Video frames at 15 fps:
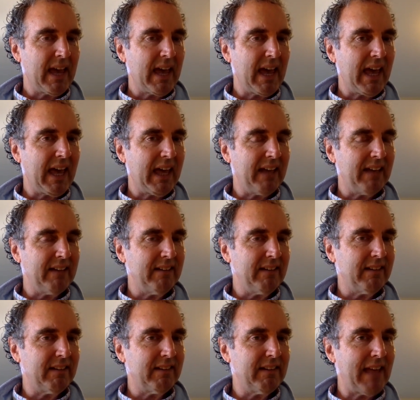
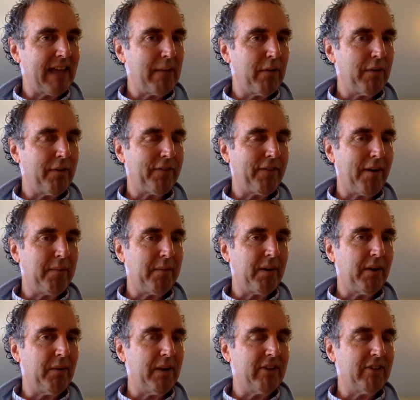And they were from
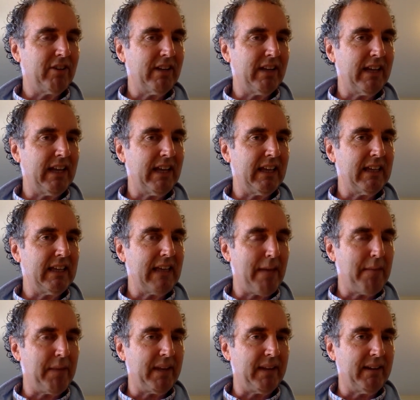originally
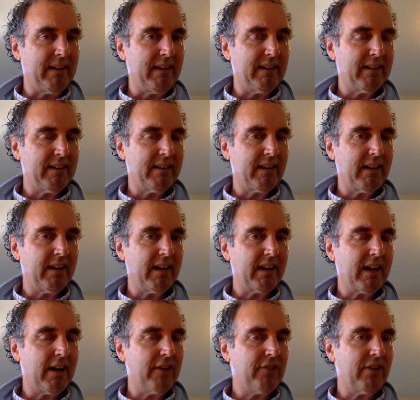Yemen, a
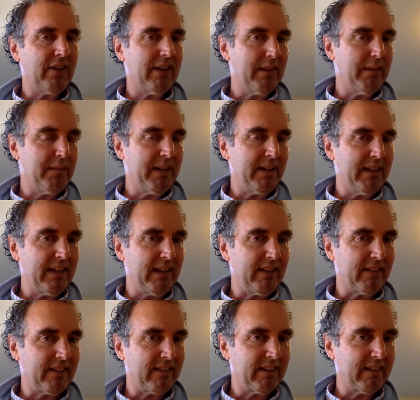country in the Middle
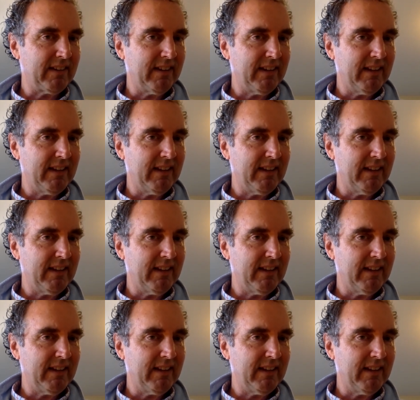East.